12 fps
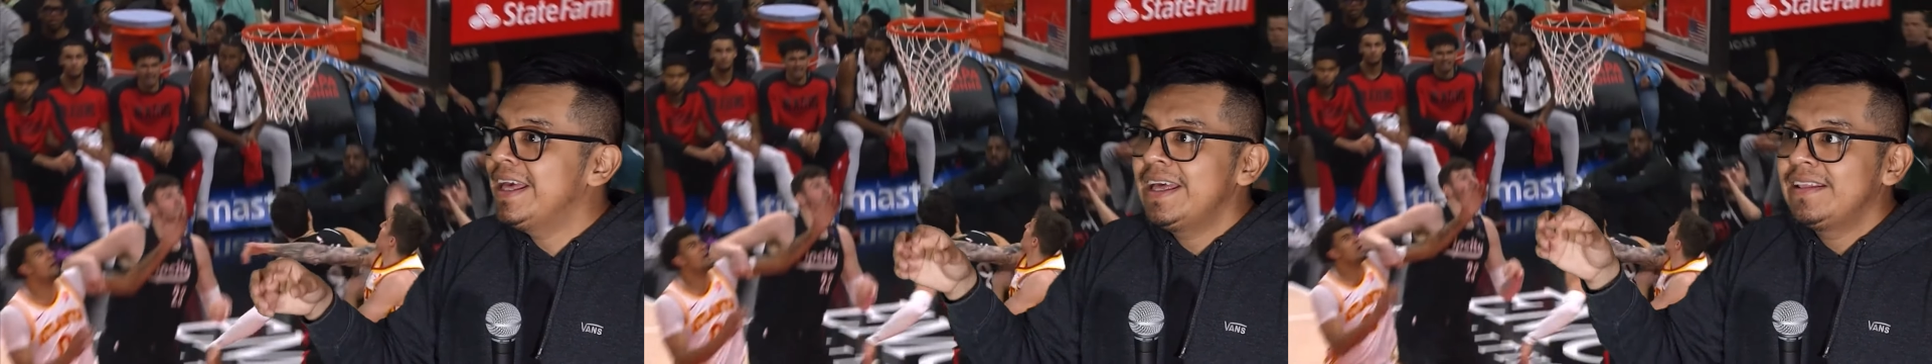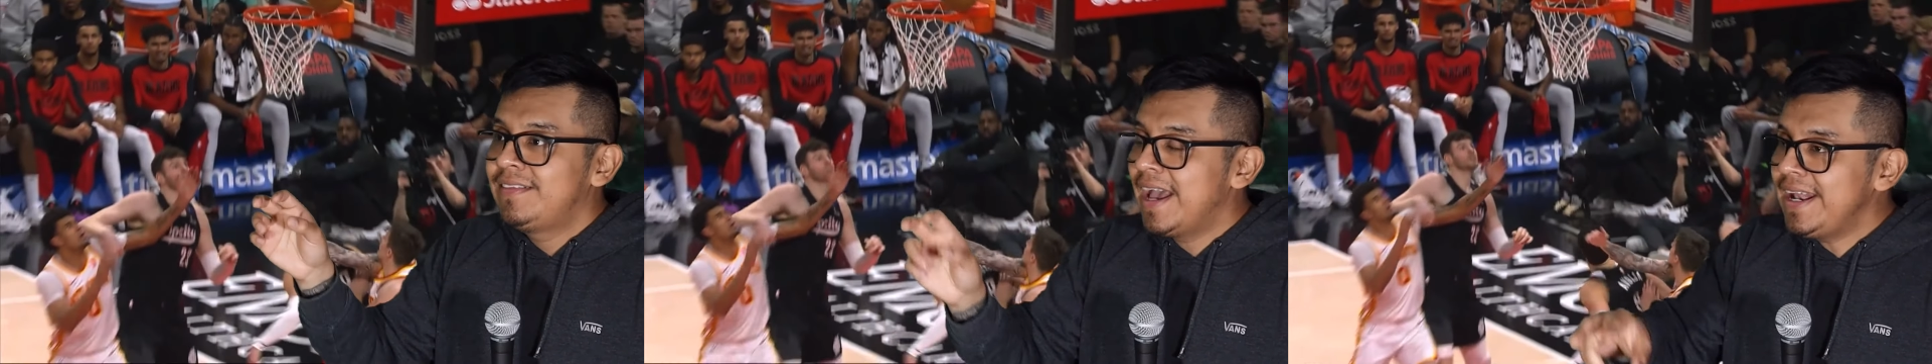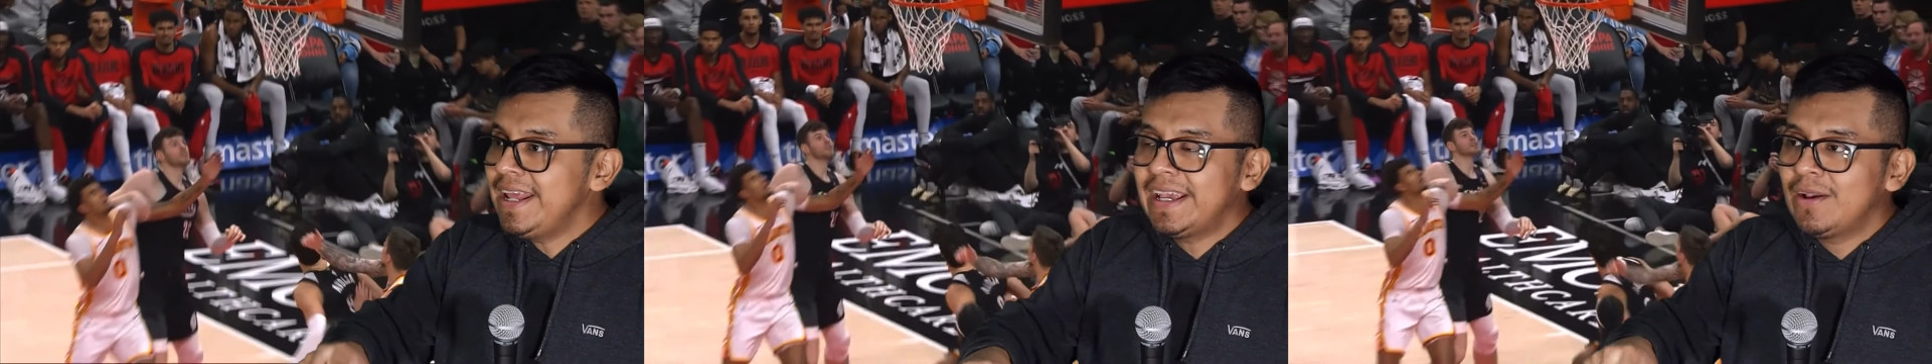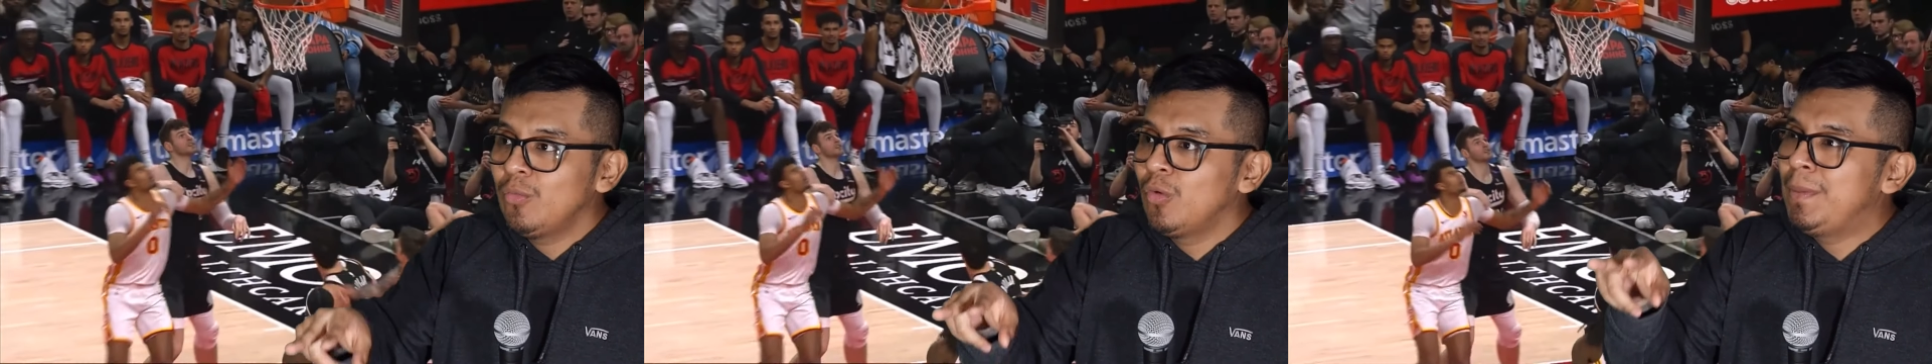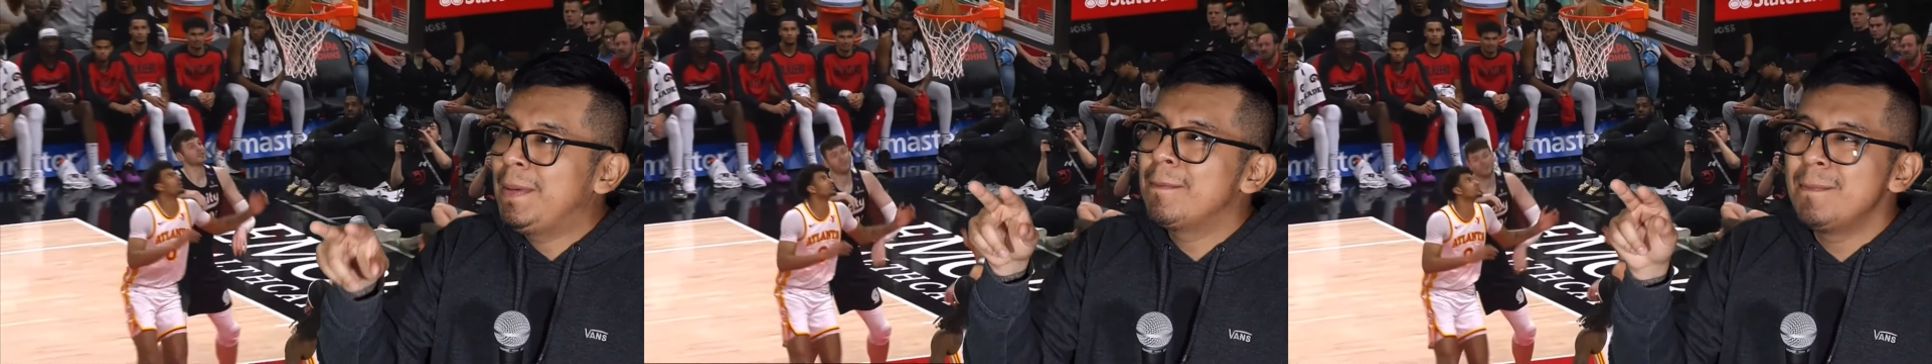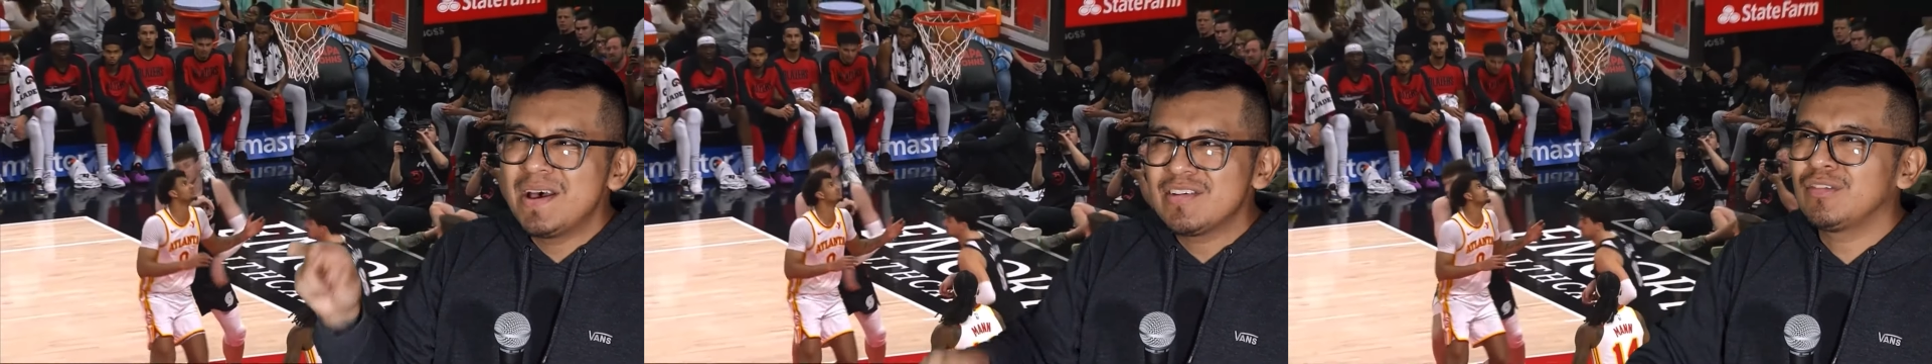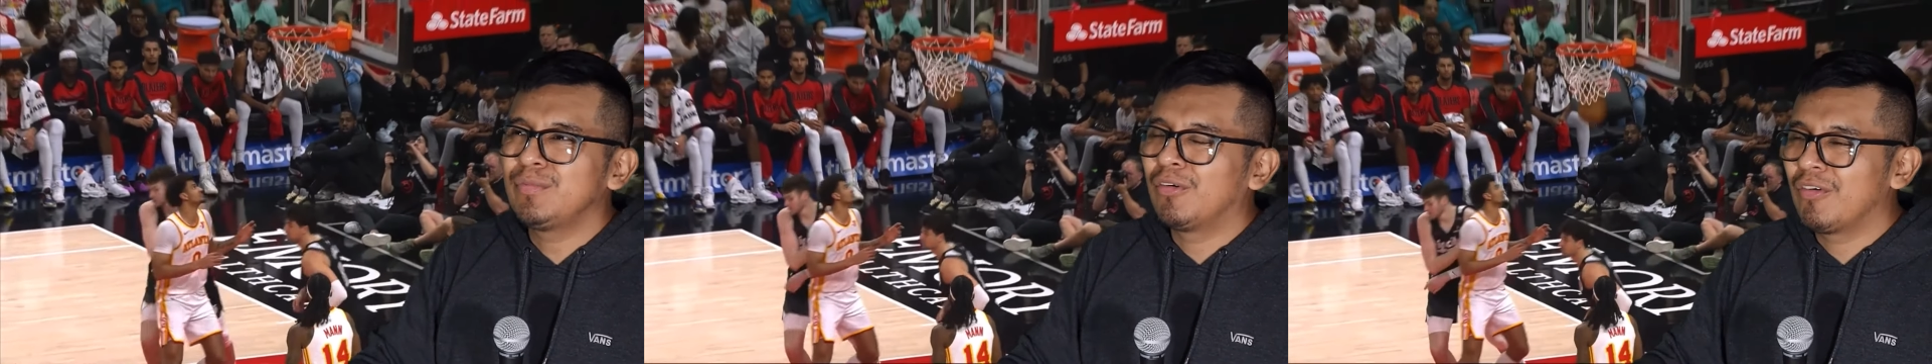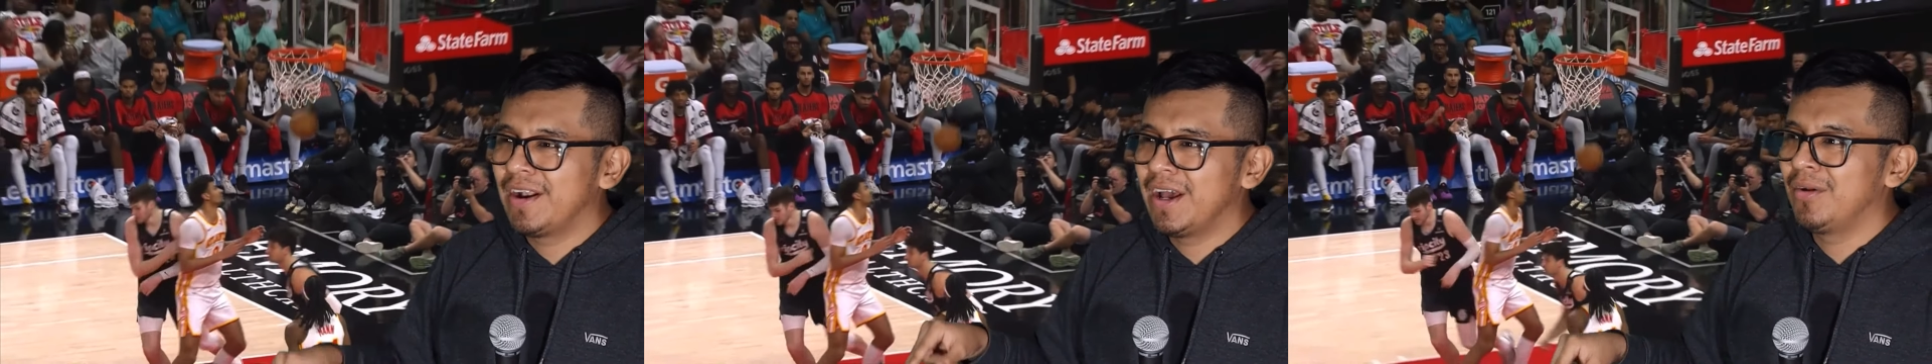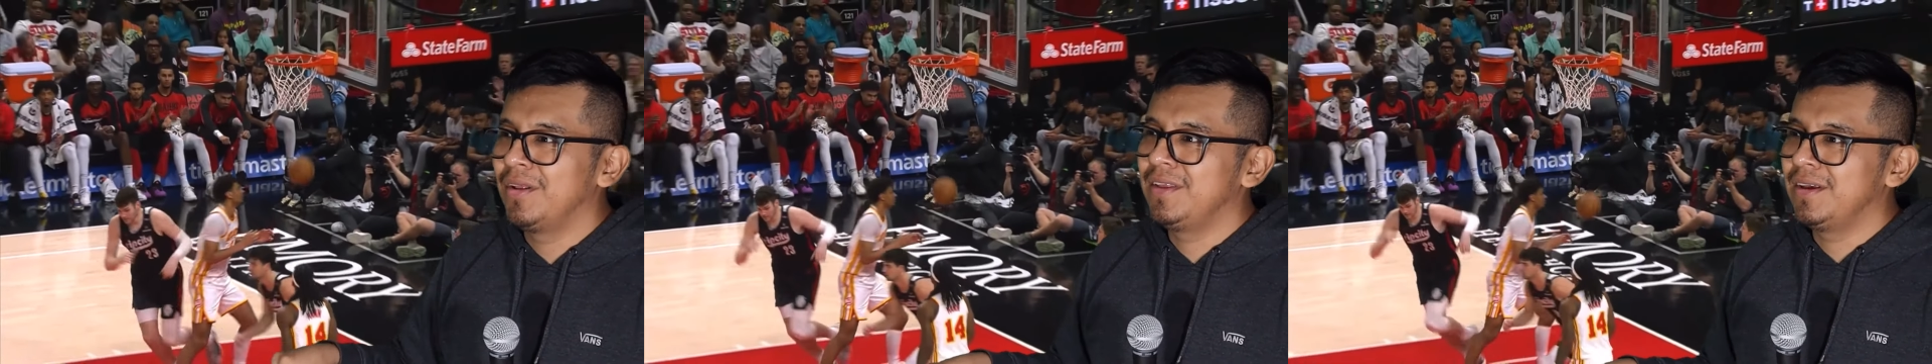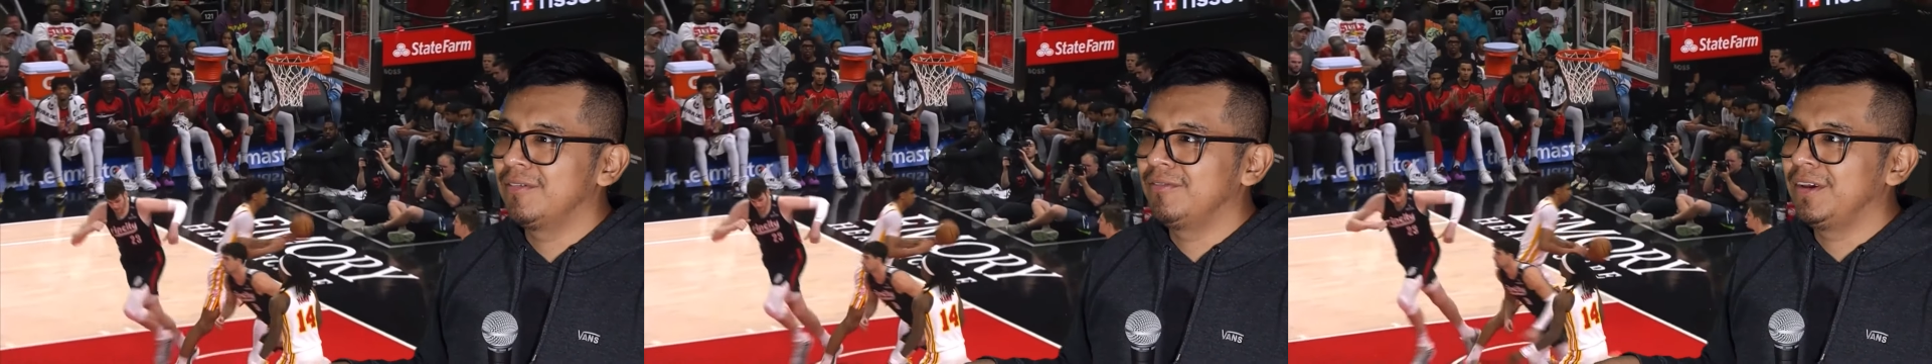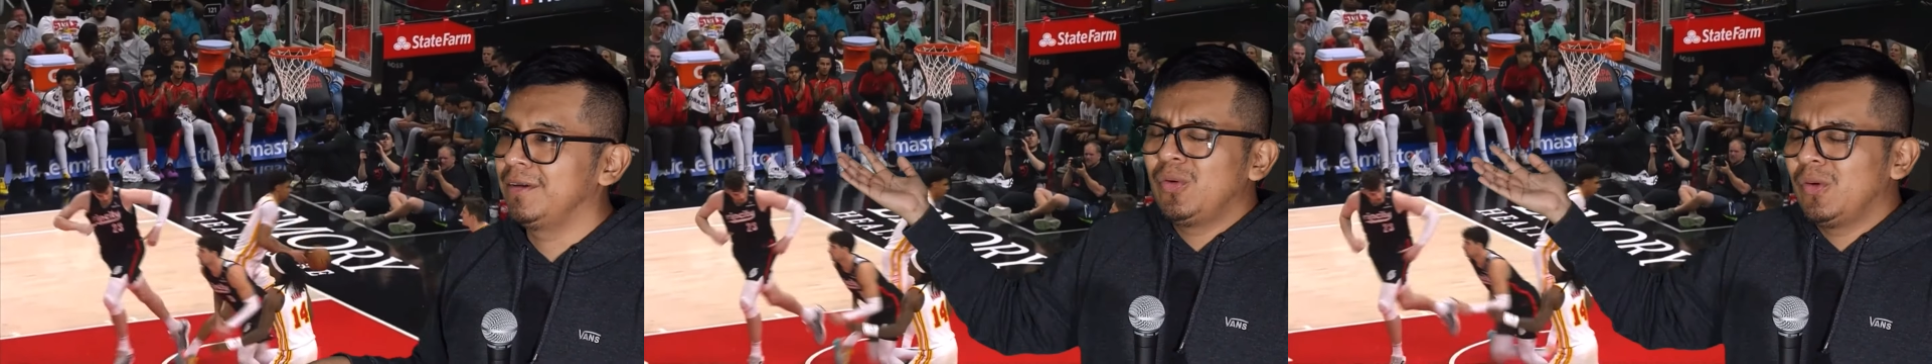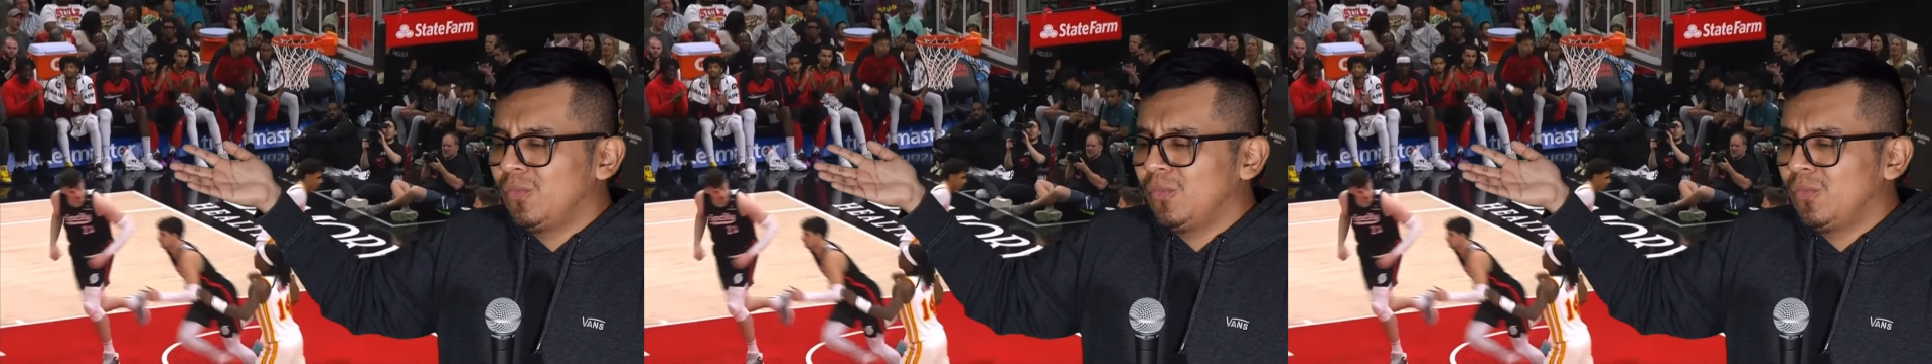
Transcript: Deni would be miserable right now in the DMV.